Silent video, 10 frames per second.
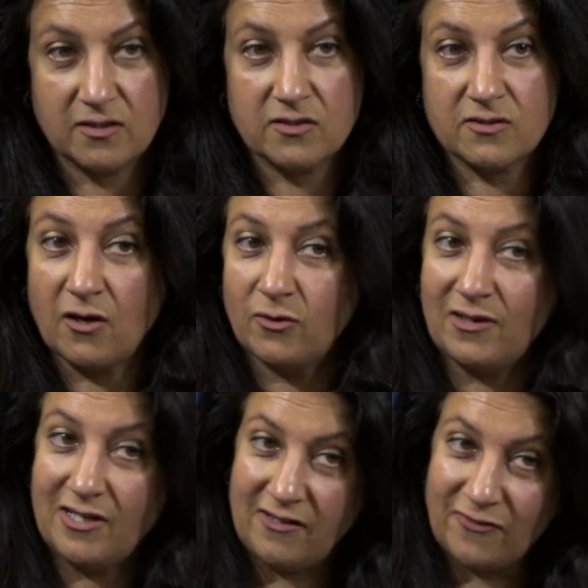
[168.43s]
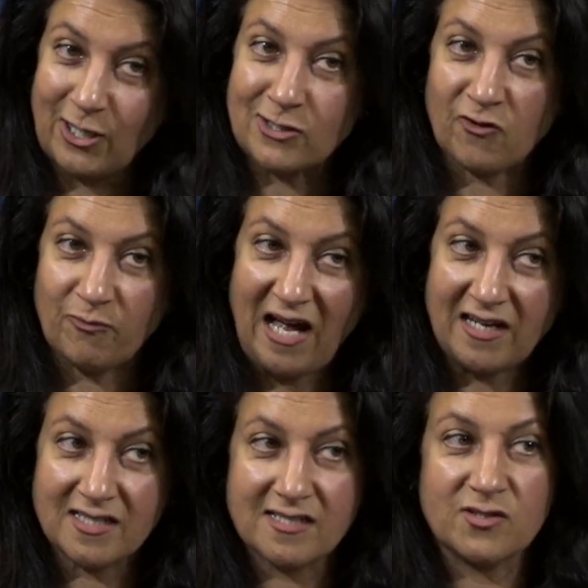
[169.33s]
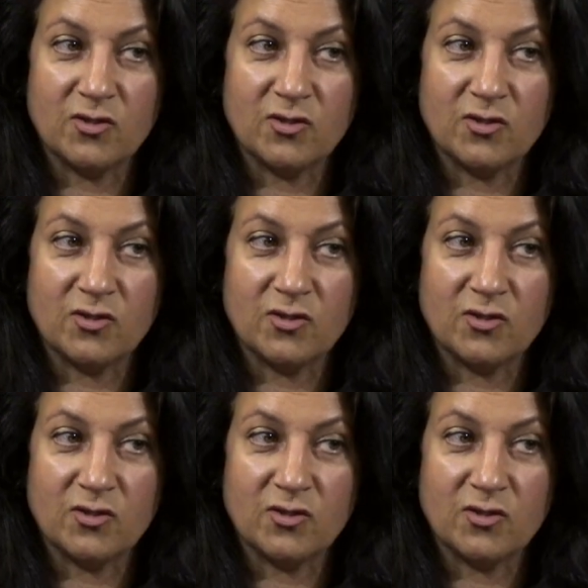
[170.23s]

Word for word: So if it goes off balance,